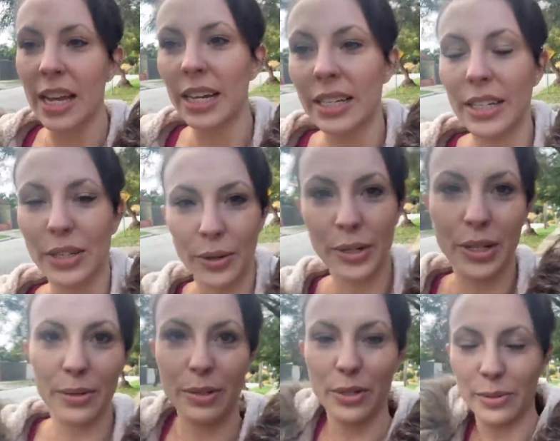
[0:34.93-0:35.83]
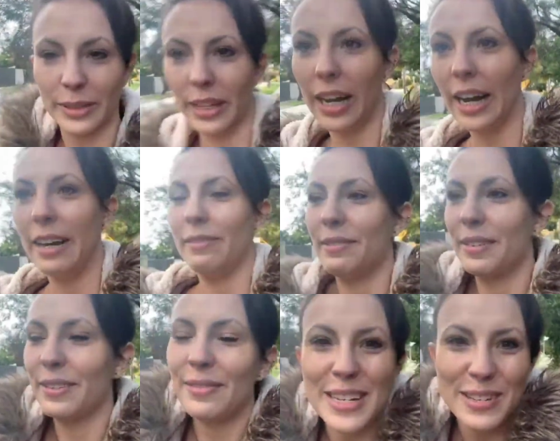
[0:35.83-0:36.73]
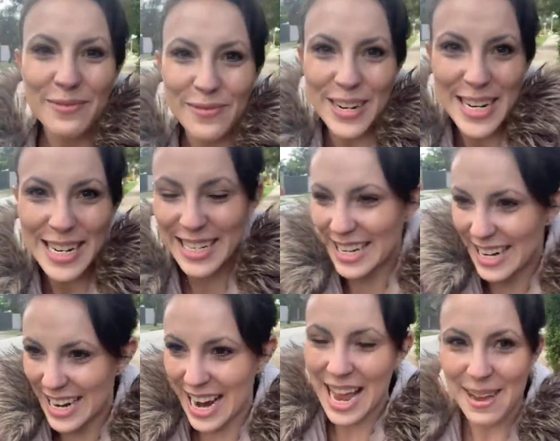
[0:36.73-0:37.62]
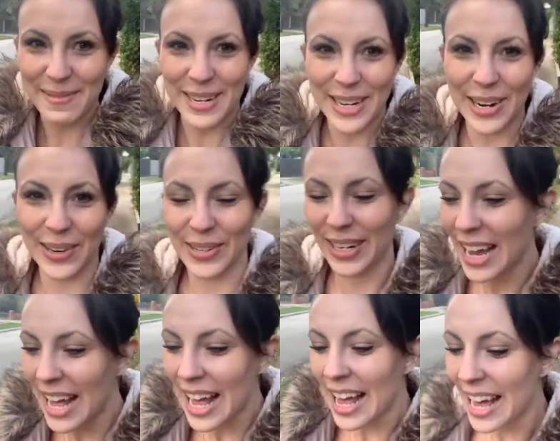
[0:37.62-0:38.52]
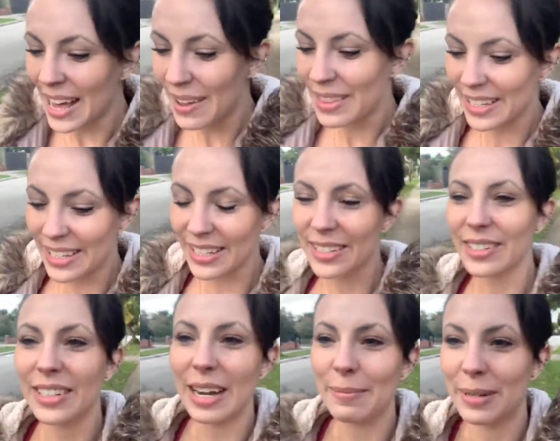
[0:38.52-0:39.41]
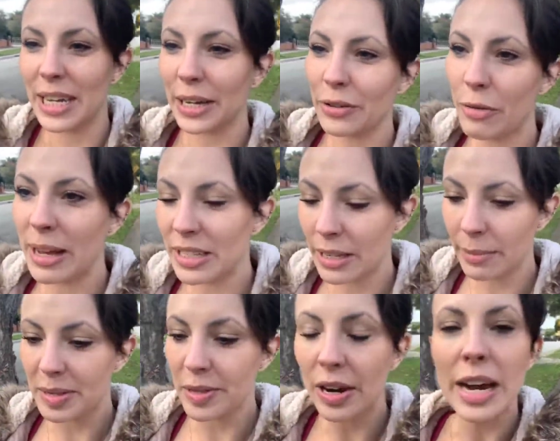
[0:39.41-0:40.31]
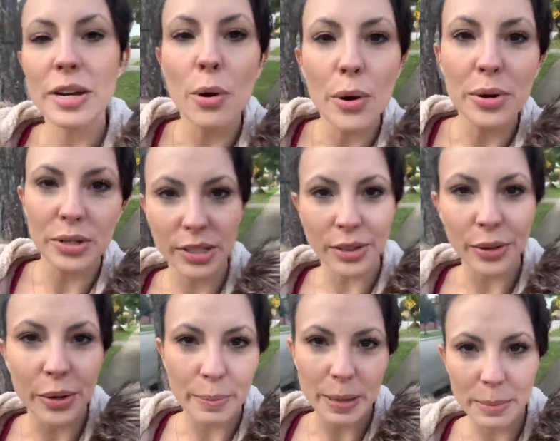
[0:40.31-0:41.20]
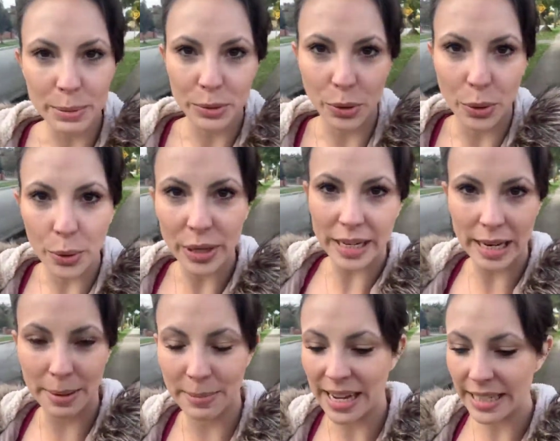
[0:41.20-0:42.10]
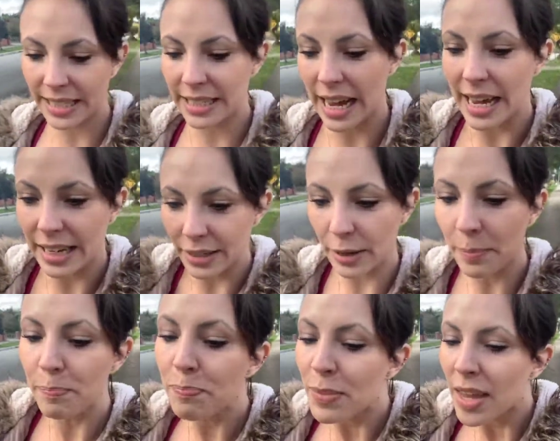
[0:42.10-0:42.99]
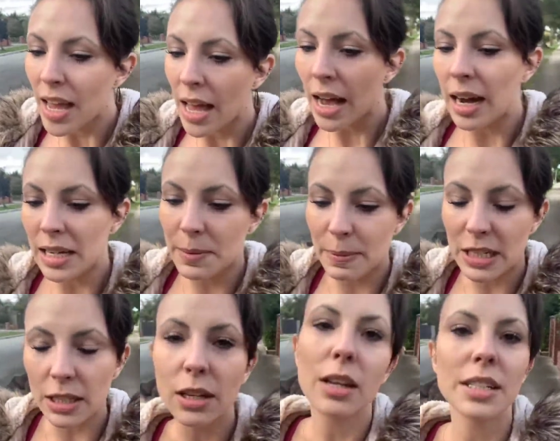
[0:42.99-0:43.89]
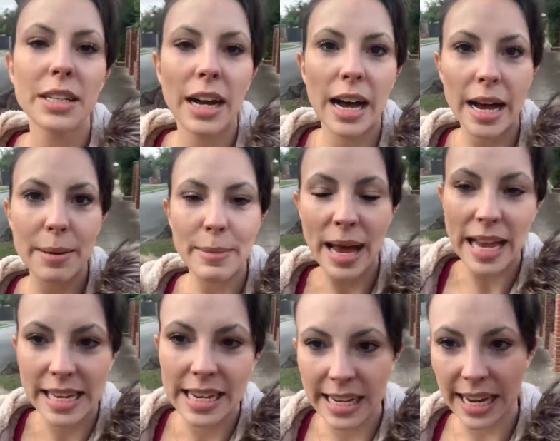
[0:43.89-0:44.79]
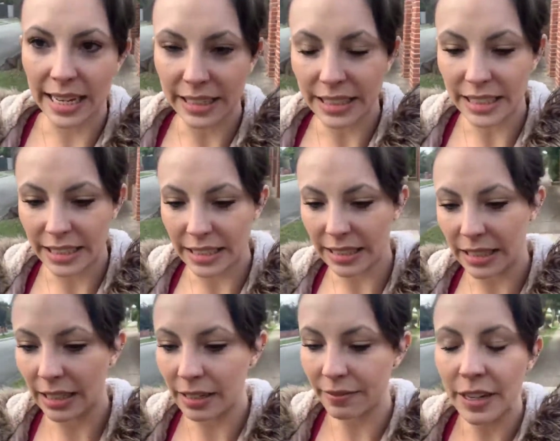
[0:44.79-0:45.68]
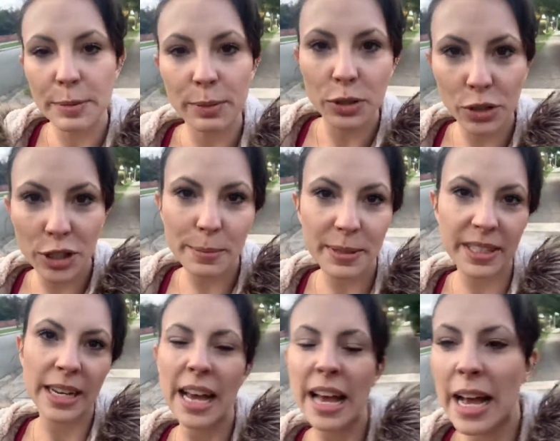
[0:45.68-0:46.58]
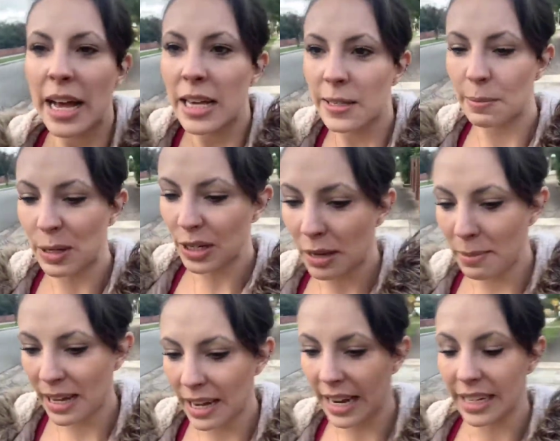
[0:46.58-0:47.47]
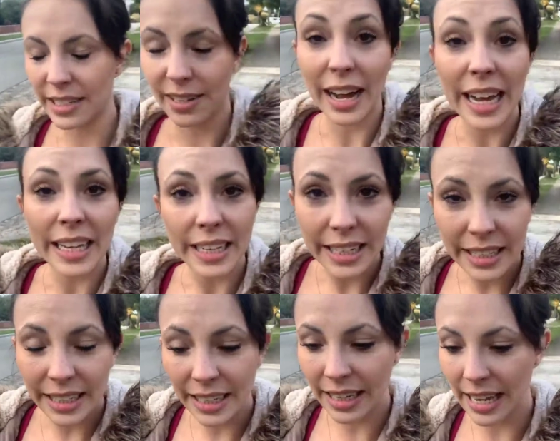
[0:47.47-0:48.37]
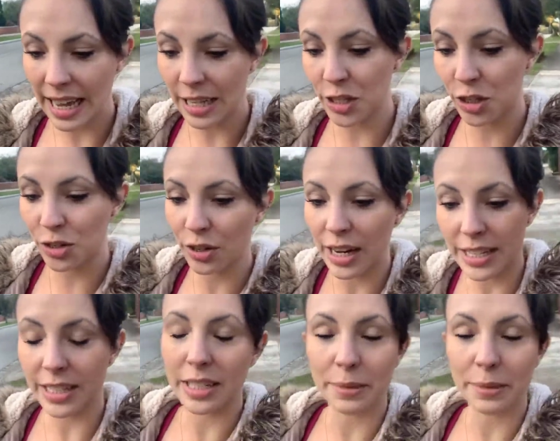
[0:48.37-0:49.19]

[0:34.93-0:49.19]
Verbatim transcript: to talk to you and do a live, even if it is freezing and I hate being cold. This is a good time to tell you about something that I noticed a lot of people talking about today. You know, I spend a lot of time hanging out in Facebook groups, especially about anxiety and stress and